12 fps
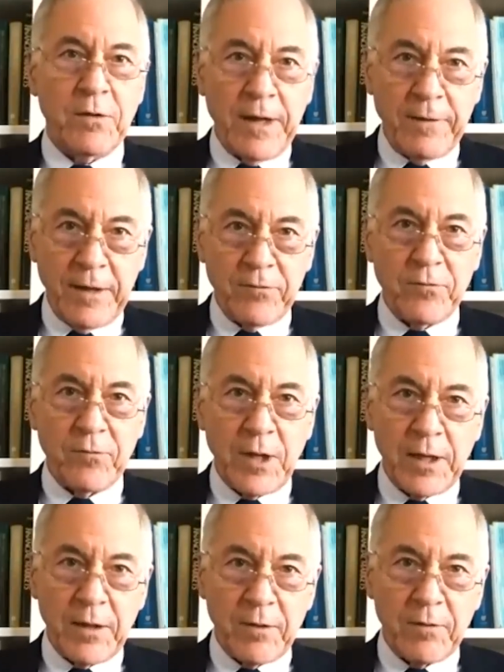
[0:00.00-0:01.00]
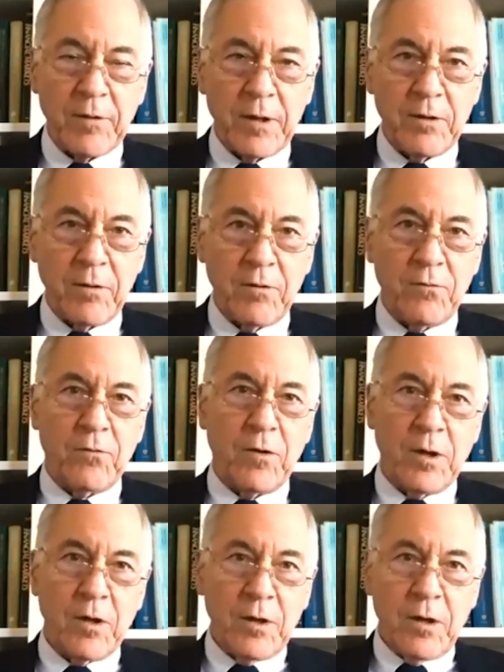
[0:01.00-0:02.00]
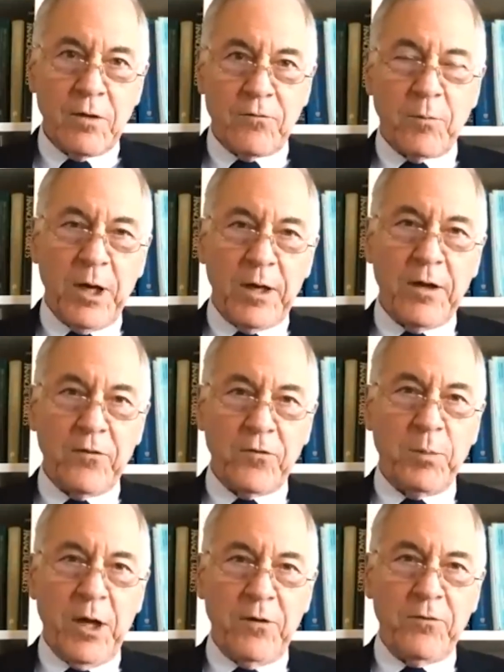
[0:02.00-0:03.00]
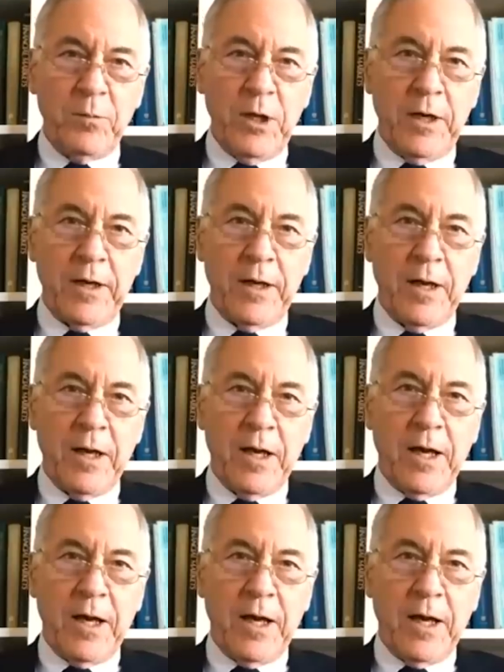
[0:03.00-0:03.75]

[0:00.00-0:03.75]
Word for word: That that's that is is a is a possibility.